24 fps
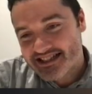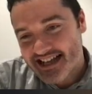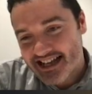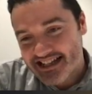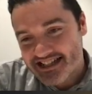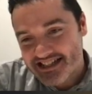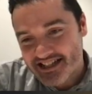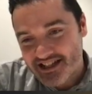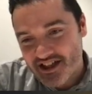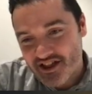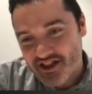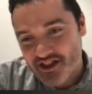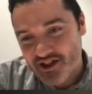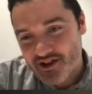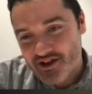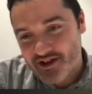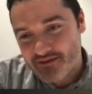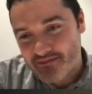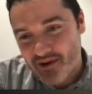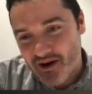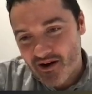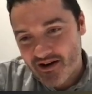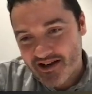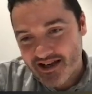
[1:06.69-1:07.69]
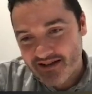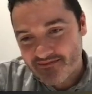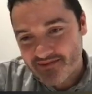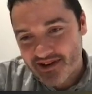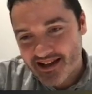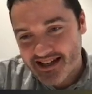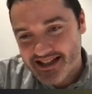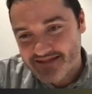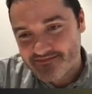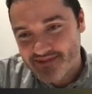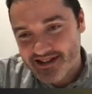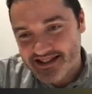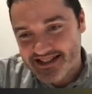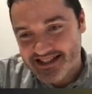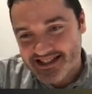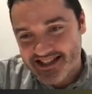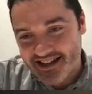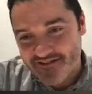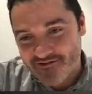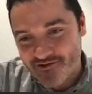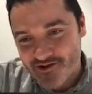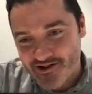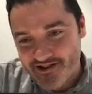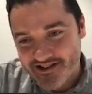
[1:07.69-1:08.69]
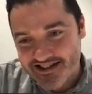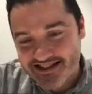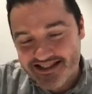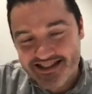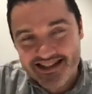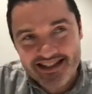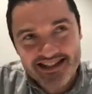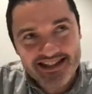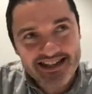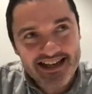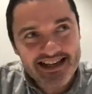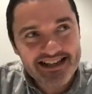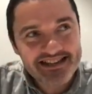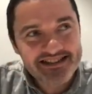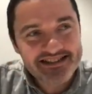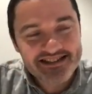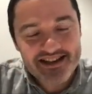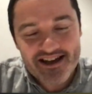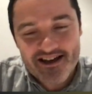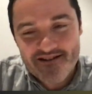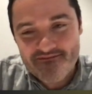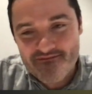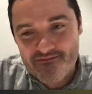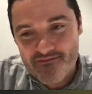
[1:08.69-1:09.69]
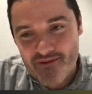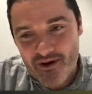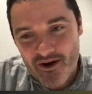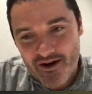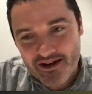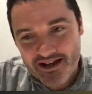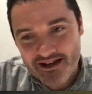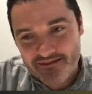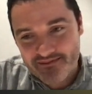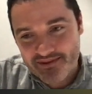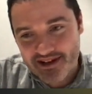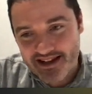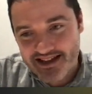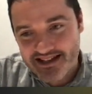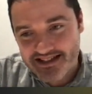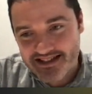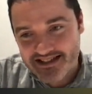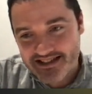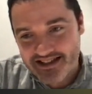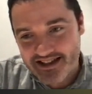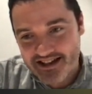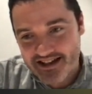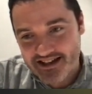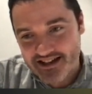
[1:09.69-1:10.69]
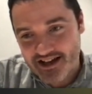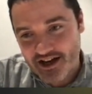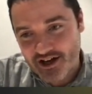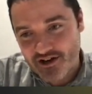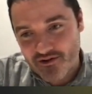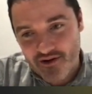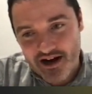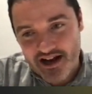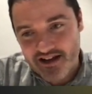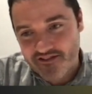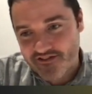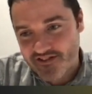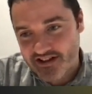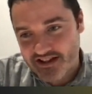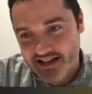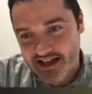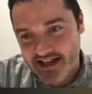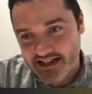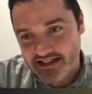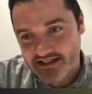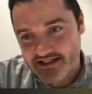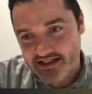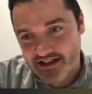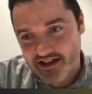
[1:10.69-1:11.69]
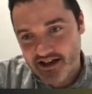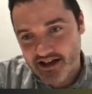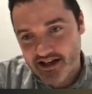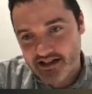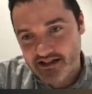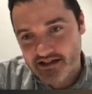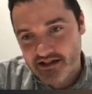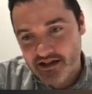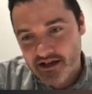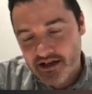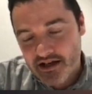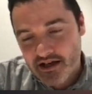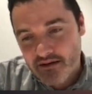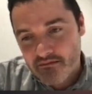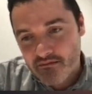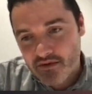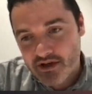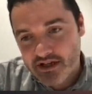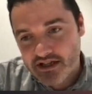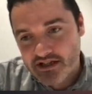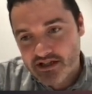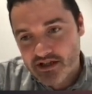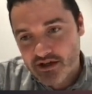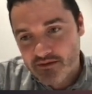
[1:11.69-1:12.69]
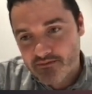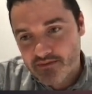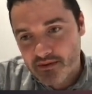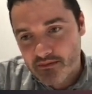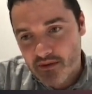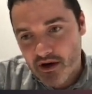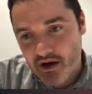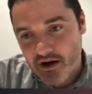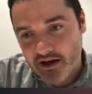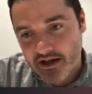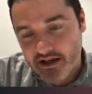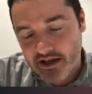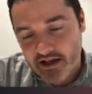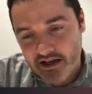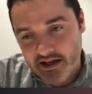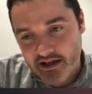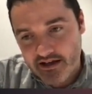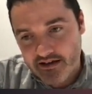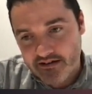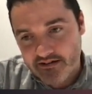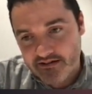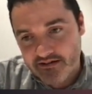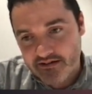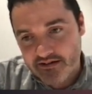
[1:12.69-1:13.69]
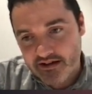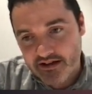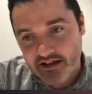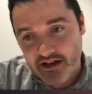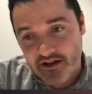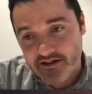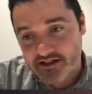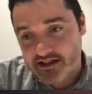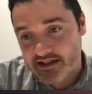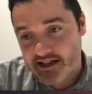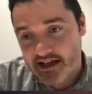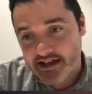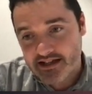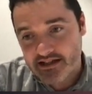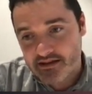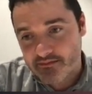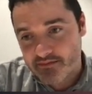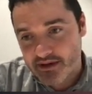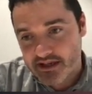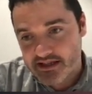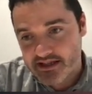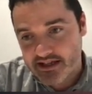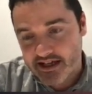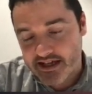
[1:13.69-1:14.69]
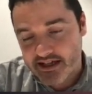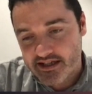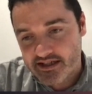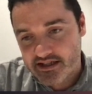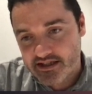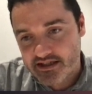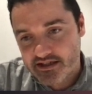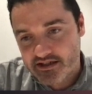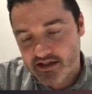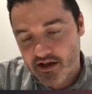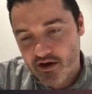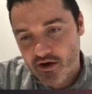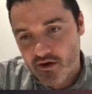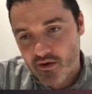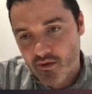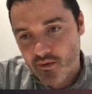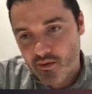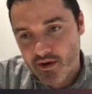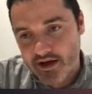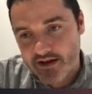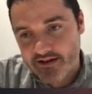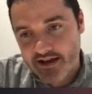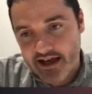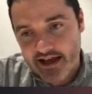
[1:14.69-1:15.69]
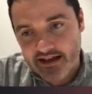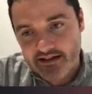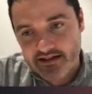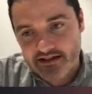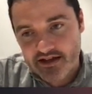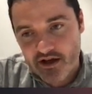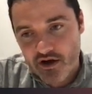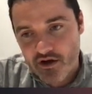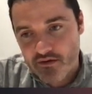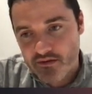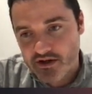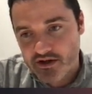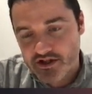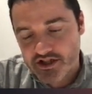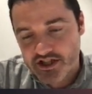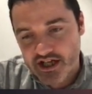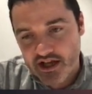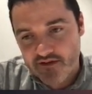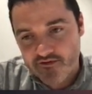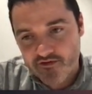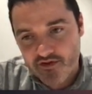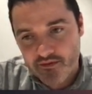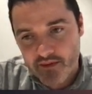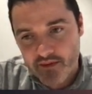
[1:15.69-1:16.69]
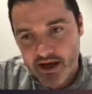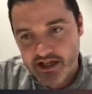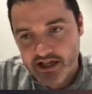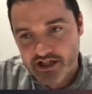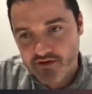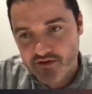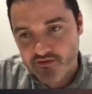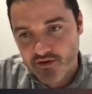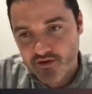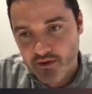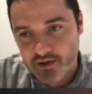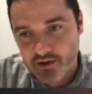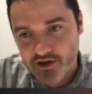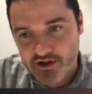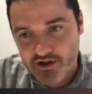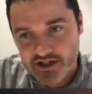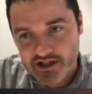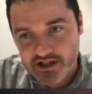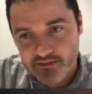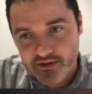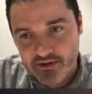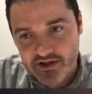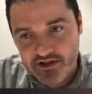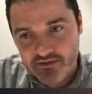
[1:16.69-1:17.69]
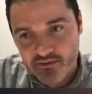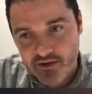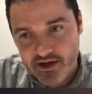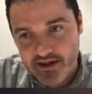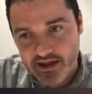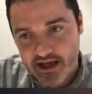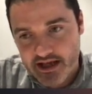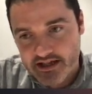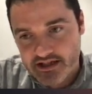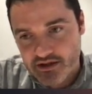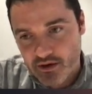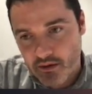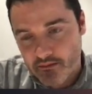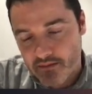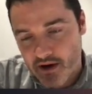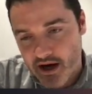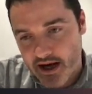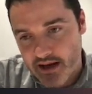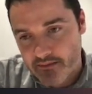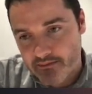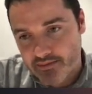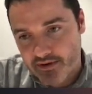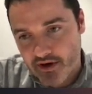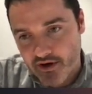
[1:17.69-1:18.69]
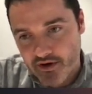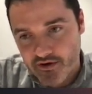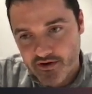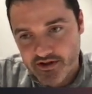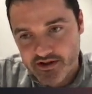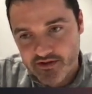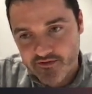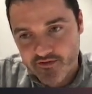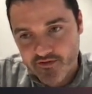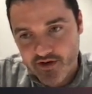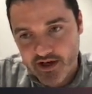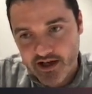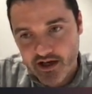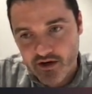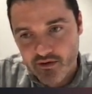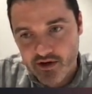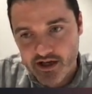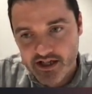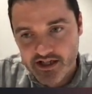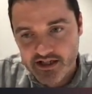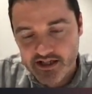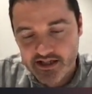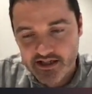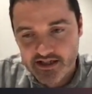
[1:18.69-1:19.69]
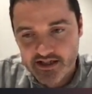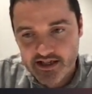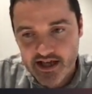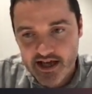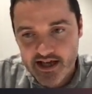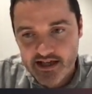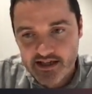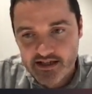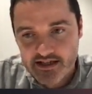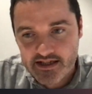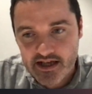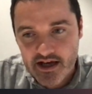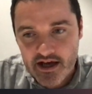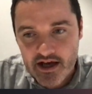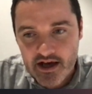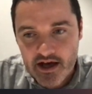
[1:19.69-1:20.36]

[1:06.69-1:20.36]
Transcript: actually the third marketplace business I've worked in, and um, marketplaces are, are great for data. And MoneySuperMarket is, you know, it's a data business, so we get so much information from customers when they're sort of buying products and filling question sets.